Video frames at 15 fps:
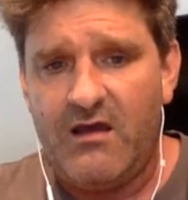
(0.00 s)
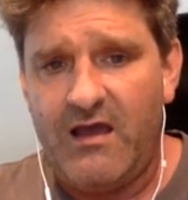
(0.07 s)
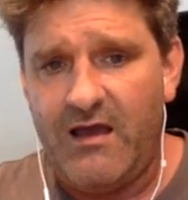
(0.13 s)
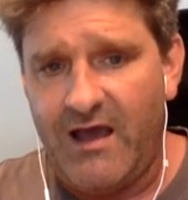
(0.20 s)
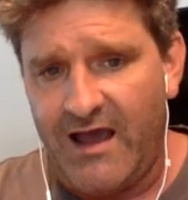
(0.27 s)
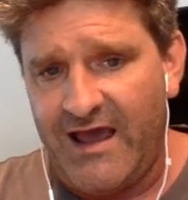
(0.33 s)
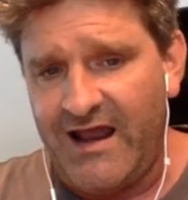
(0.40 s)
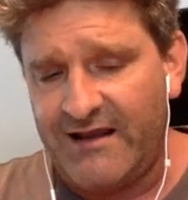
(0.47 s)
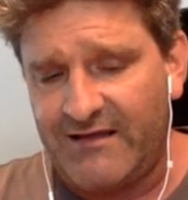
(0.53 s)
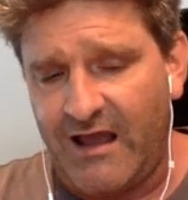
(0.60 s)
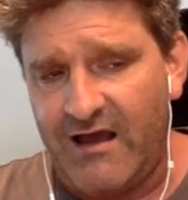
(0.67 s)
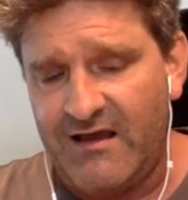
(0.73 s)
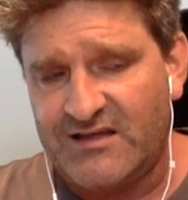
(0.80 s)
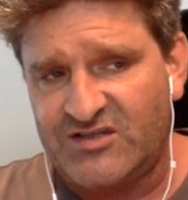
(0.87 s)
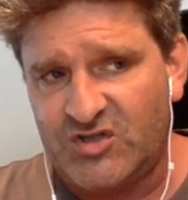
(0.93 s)

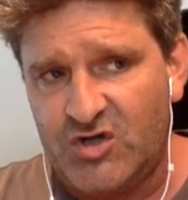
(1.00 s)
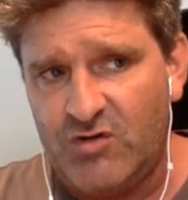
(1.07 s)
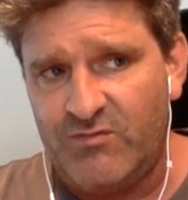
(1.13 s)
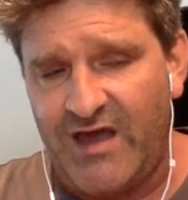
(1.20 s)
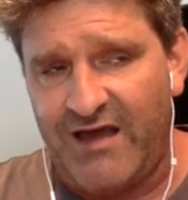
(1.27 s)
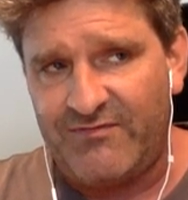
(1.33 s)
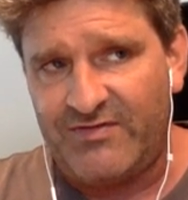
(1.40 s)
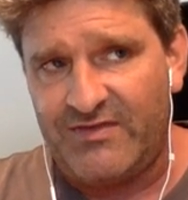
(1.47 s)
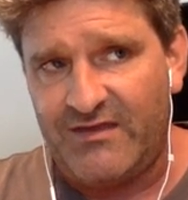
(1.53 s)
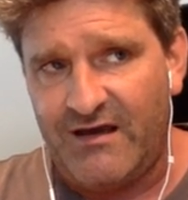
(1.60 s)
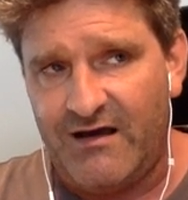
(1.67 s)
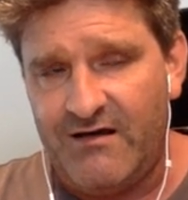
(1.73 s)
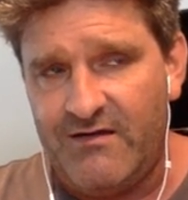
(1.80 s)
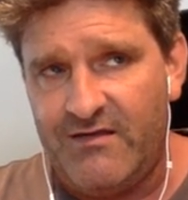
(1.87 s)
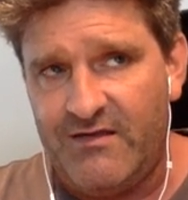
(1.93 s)
I assume
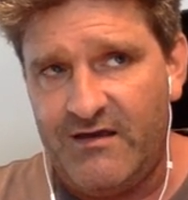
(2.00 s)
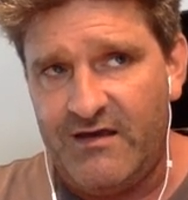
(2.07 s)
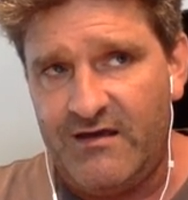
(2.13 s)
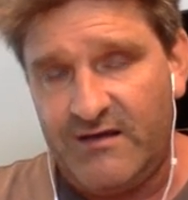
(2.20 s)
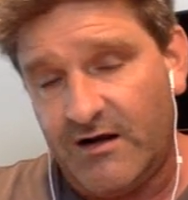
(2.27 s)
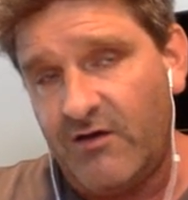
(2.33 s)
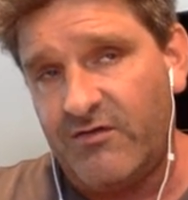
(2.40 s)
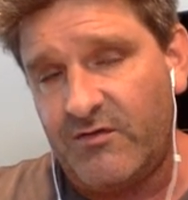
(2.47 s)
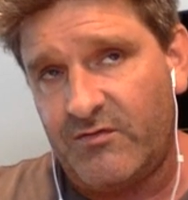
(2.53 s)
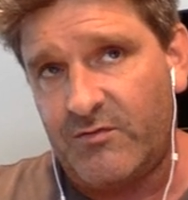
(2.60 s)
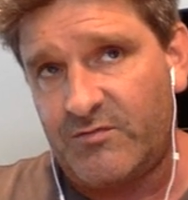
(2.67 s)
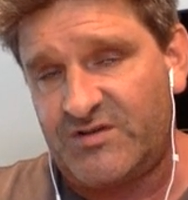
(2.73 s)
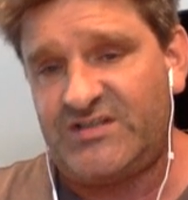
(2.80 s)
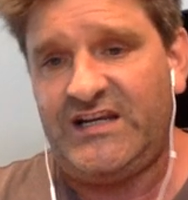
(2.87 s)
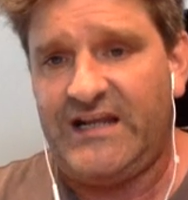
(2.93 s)

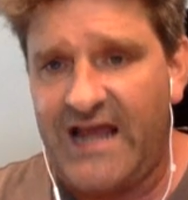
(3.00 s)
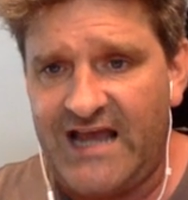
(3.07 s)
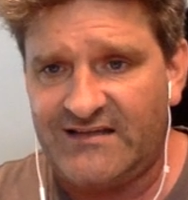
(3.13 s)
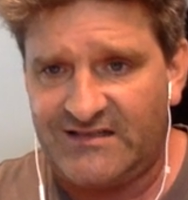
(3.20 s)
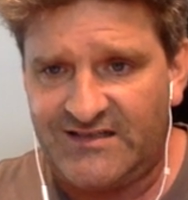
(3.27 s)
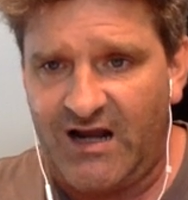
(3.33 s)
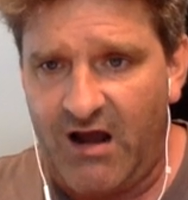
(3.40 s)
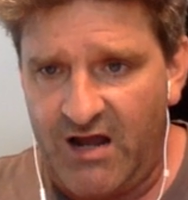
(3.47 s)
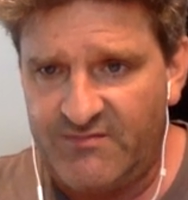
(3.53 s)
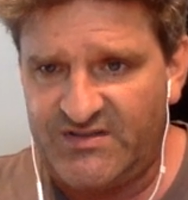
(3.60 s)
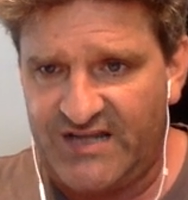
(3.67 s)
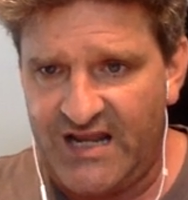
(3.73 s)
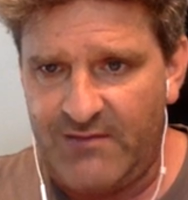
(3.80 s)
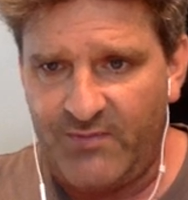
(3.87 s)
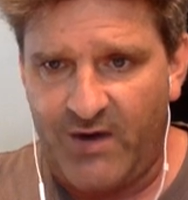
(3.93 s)
the receipt has a
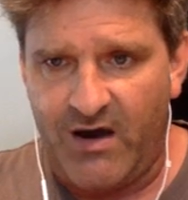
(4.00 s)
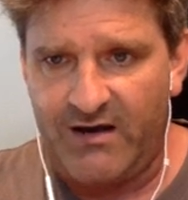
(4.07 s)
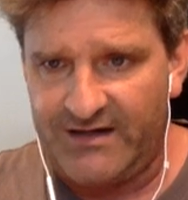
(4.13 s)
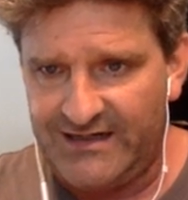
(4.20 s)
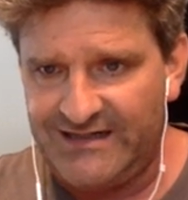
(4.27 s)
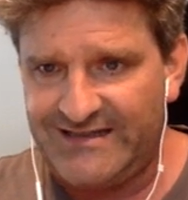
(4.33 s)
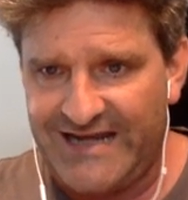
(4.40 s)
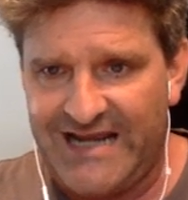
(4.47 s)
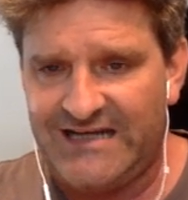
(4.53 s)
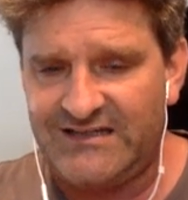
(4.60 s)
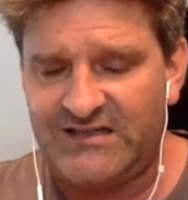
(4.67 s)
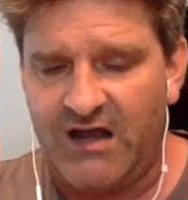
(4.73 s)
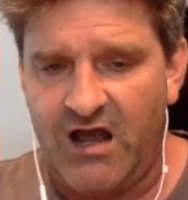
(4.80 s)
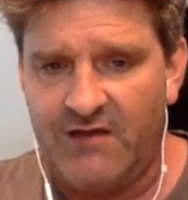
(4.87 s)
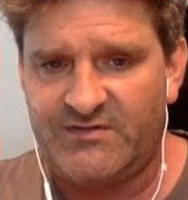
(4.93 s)
timestamp on it, a date
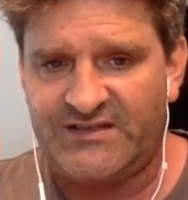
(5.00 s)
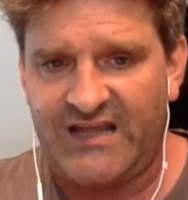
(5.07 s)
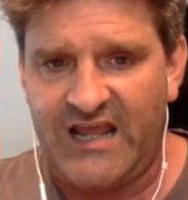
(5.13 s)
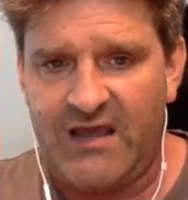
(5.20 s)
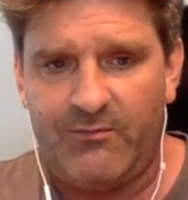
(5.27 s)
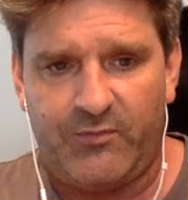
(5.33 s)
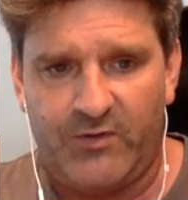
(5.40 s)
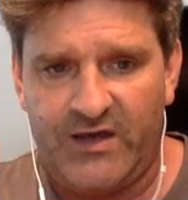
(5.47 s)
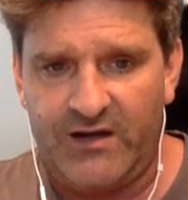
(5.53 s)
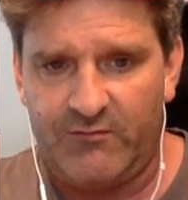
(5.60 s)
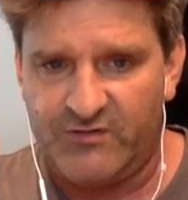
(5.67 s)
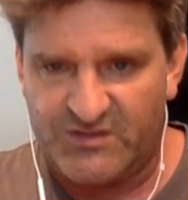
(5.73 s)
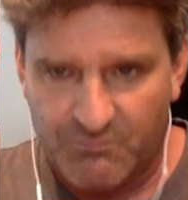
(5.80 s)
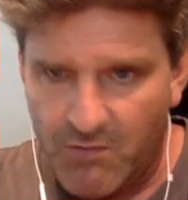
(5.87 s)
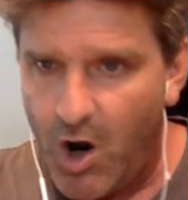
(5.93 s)
and timestamp, and it
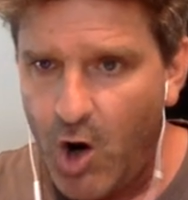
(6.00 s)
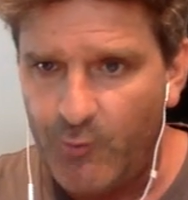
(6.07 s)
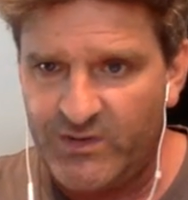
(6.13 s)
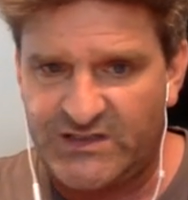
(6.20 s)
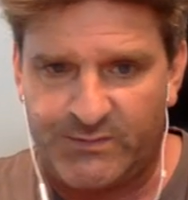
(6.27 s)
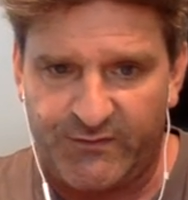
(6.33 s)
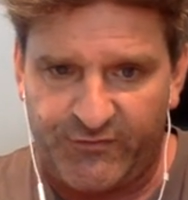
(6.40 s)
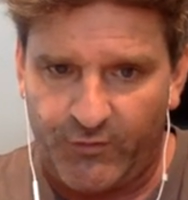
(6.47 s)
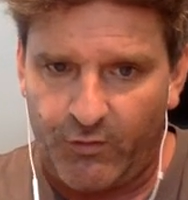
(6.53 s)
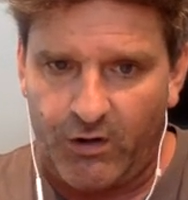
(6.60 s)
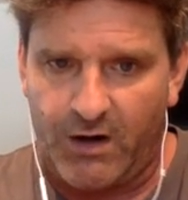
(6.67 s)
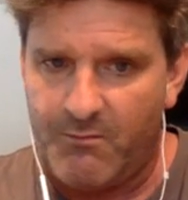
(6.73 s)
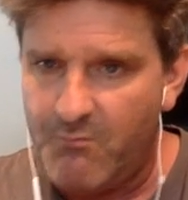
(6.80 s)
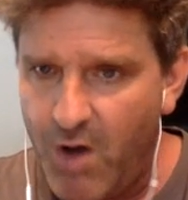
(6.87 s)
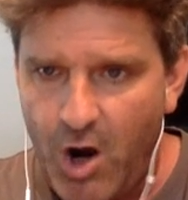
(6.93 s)
was moments
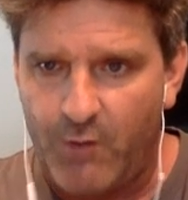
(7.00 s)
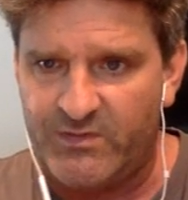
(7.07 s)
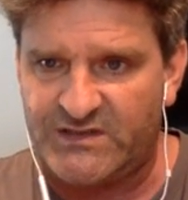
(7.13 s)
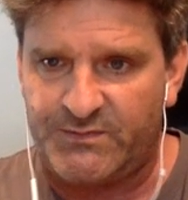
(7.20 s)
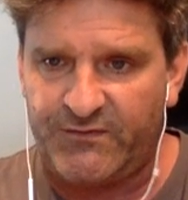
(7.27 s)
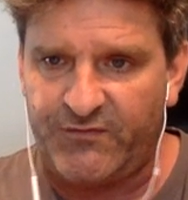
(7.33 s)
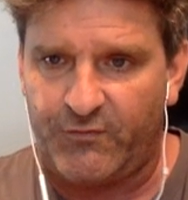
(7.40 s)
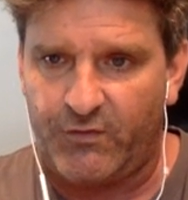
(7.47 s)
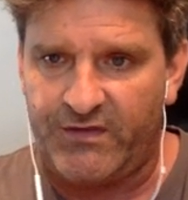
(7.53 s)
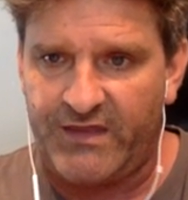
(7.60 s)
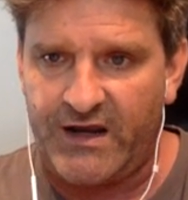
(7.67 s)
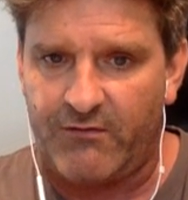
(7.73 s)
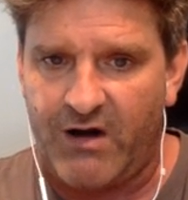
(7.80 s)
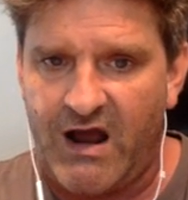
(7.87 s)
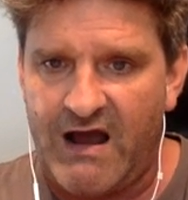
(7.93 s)
before
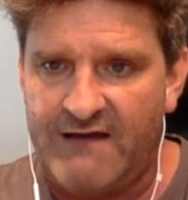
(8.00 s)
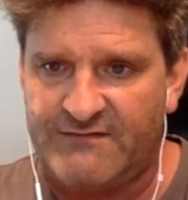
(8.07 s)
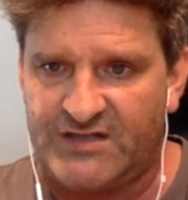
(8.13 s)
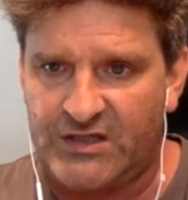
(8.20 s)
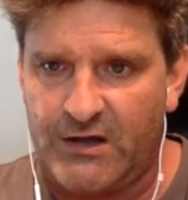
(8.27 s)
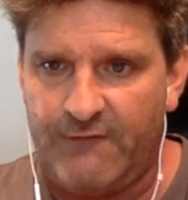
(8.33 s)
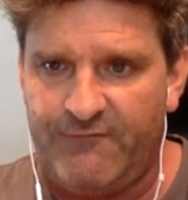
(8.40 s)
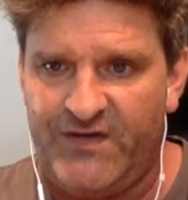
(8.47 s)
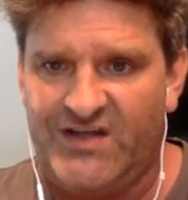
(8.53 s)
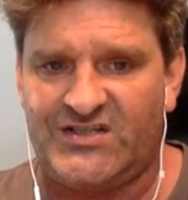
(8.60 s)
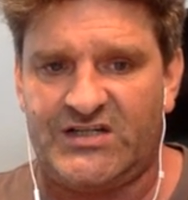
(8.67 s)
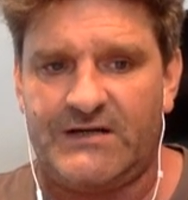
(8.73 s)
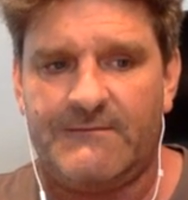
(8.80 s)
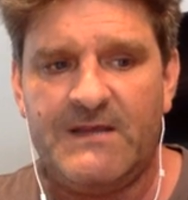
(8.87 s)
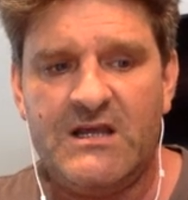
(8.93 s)
they arrived to go
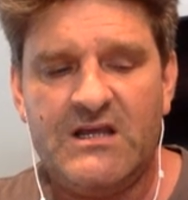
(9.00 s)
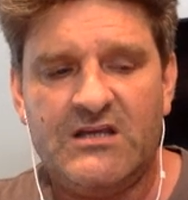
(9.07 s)
fishing.